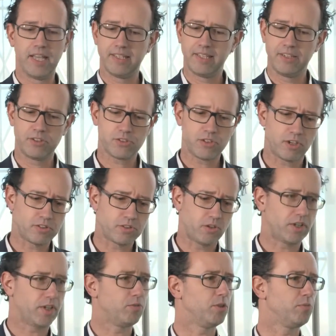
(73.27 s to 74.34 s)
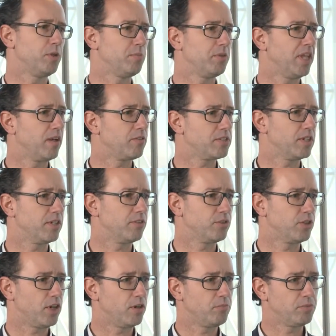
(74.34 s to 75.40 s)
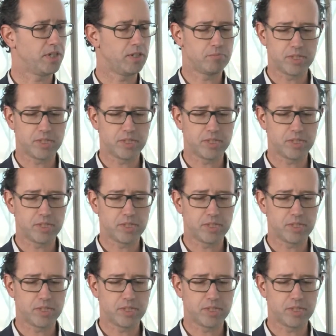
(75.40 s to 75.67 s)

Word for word: And then you start talking with people outside of the company,